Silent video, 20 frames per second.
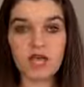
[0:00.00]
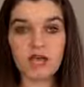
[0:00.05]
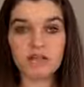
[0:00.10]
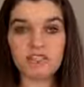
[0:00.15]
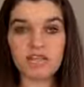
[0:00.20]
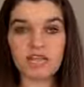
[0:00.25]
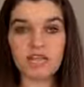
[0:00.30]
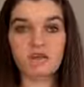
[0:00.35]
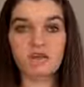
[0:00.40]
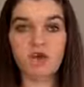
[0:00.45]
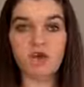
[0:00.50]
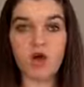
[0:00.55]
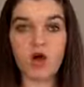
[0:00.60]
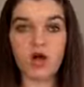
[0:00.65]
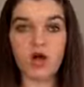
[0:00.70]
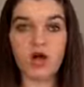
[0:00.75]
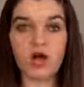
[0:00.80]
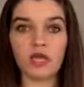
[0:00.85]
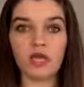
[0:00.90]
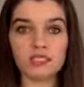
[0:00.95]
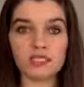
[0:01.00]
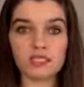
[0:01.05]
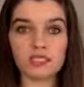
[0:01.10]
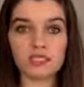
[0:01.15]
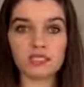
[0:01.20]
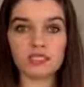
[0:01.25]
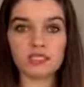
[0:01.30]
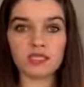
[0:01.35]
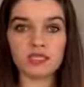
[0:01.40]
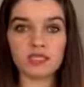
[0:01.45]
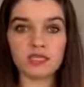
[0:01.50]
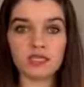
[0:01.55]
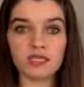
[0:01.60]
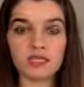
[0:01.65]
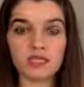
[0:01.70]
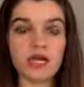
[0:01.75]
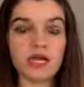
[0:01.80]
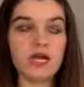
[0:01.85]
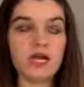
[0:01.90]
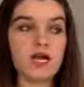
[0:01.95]
death from all causes,
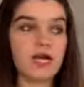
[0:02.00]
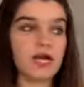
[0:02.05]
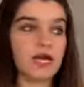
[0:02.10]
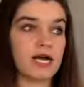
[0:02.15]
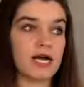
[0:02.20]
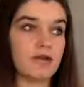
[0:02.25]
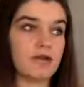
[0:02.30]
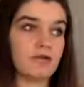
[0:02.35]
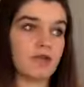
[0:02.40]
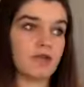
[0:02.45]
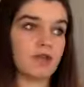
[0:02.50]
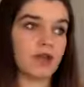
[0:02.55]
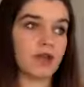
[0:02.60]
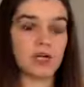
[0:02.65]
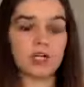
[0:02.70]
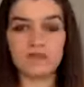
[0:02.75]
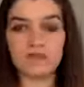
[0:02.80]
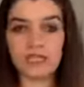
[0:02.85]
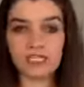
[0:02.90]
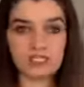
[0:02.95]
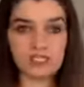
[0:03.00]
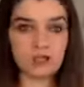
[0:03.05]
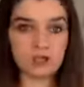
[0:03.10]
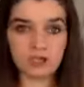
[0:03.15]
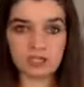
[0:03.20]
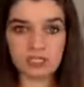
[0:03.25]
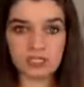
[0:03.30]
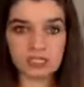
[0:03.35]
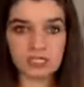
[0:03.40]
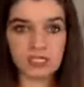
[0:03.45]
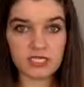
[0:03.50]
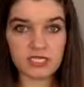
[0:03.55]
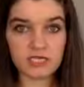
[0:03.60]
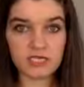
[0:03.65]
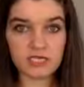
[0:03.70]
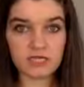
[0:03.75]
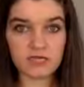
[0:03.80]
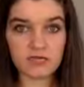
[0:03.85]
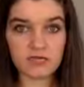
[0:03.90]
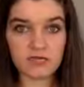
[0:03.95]
cardiovascular
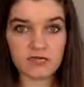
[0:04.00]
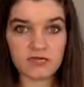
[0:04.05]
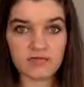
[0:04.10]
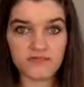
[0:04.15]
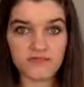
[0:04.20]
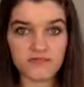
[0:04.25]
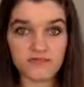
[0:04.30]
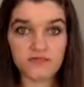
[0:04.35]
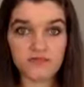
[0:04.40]
disease, right?